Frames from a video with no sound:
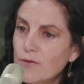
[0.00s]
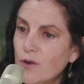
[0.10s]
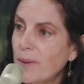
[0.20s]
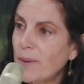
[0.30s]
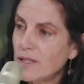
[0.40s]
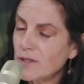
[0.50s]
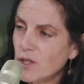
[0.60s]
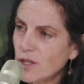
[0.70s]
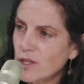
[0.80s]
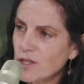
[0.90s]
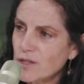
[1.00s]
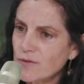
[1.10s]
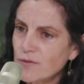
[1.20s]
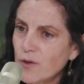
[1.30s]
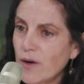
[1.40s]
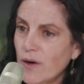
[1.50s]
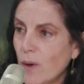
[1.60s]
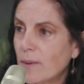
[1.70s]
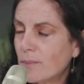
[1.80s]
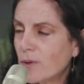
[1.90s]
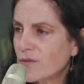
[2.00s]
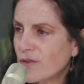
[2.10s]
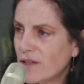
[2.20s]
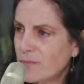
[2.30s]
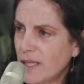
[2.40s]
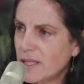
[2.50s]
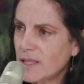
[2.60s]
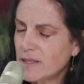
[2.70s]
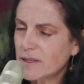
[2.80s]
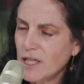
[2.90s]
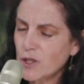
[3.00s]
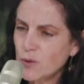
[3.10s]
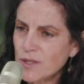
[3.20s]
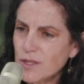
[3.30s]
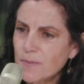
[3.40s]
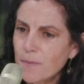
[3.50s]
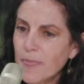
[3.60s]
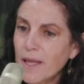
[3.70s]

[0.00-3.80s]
$4 billion for our $1.5 billion issuance.